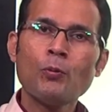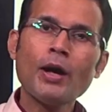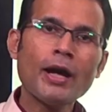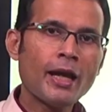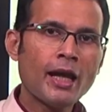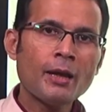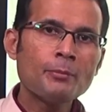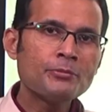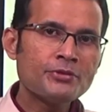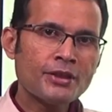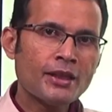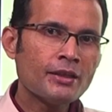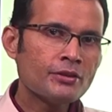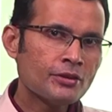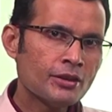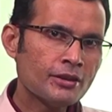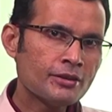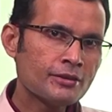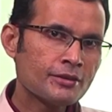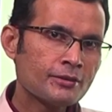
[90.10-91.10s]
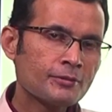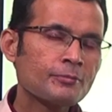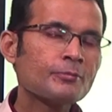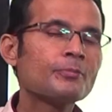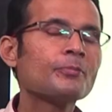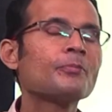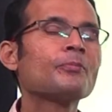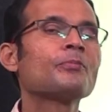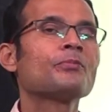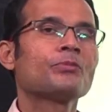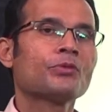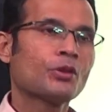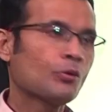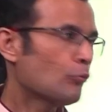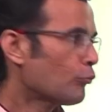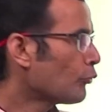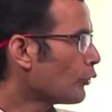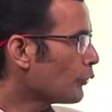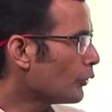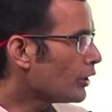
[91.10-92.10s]
Why I am saying this?
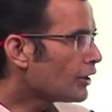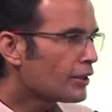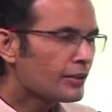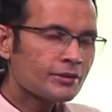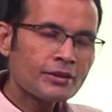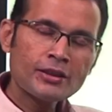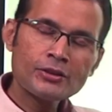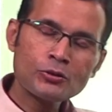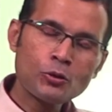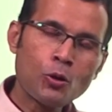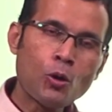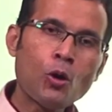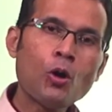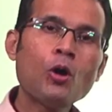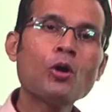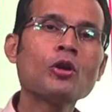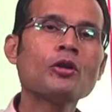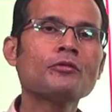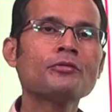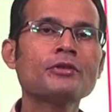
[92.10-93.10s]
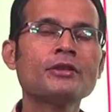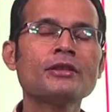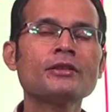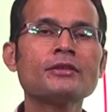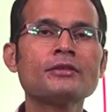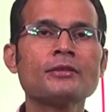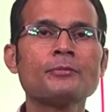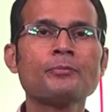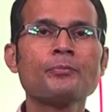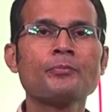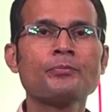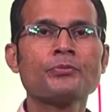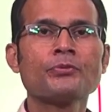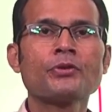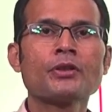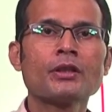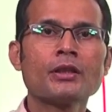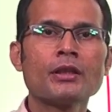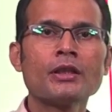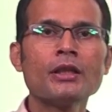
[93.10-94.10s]
We will discuss all of this
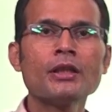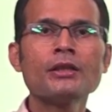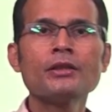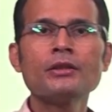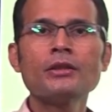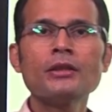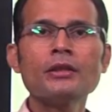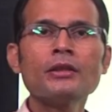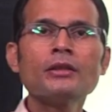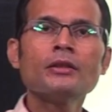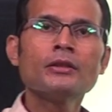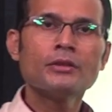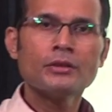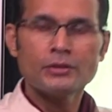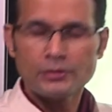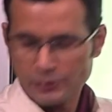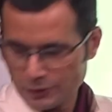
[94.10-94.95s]
in the